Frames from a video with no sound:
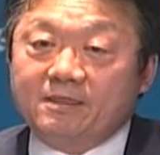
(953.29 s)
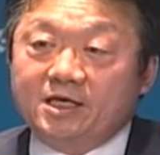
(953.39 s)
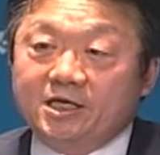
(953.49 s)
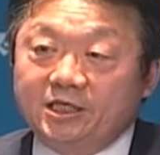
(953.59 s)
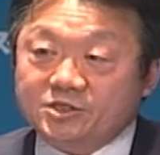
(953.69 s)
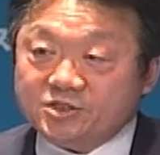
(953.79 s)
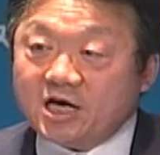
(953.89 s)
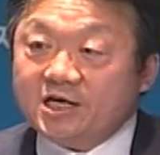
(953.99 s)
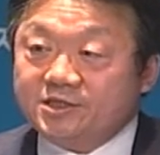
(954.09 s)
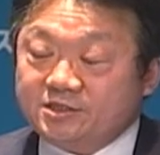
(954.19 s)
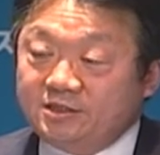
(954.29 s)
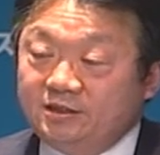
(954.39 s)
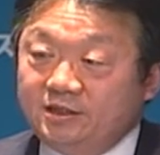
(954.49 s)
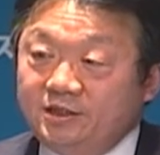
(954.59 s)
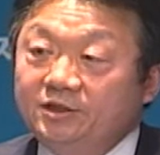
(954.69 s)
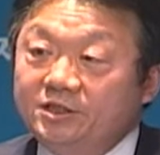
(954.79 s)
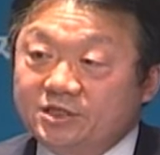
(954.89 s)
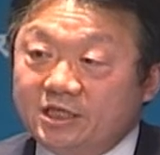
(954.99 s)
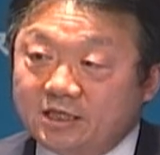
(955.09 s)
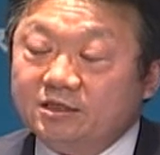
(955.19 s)
in size in its
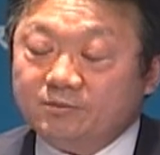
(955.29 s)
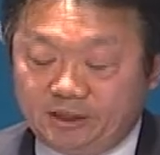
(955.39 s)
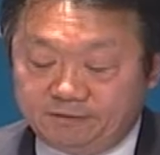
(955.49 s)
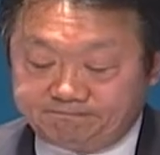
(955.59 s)
economy.